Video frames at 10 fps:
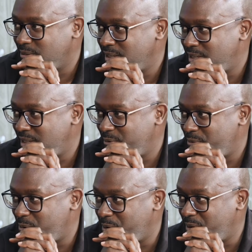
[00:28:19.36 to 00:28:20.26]
waiting
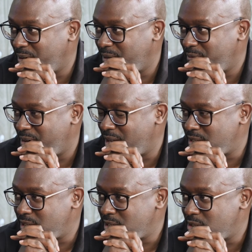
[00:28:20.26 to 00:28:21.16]
for
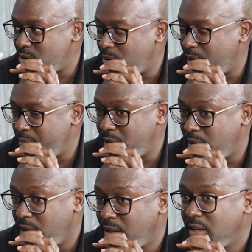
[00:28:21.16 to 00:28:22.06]
answers. So, I
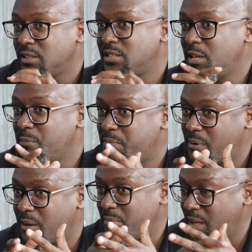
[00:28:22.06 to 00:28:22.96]
mean,
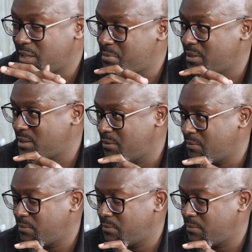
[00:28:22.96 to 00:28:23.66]
cheap can be expensive.